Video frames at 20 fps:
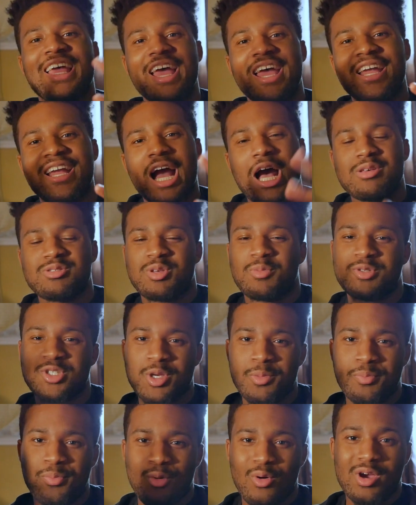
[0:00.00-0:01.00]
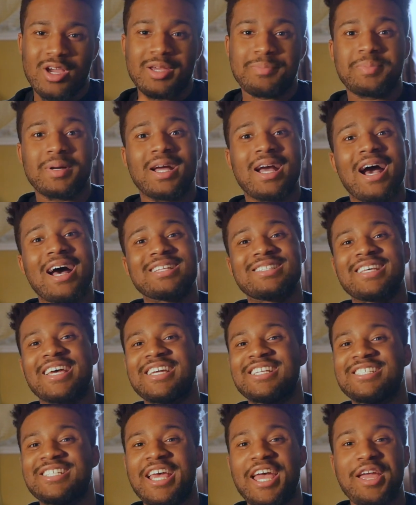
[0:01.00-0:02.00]
Hey guys, what's up? It's your boy,
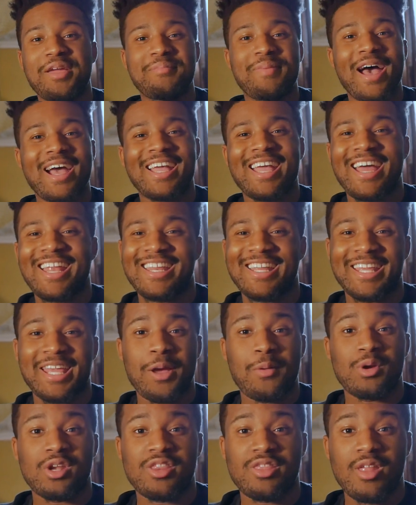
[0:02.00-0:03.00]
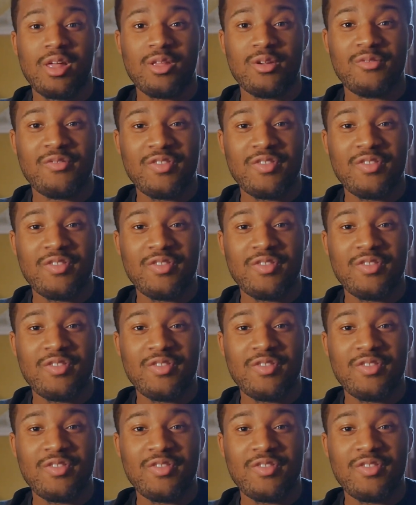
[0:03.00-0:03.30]
Picante J, back at it again with another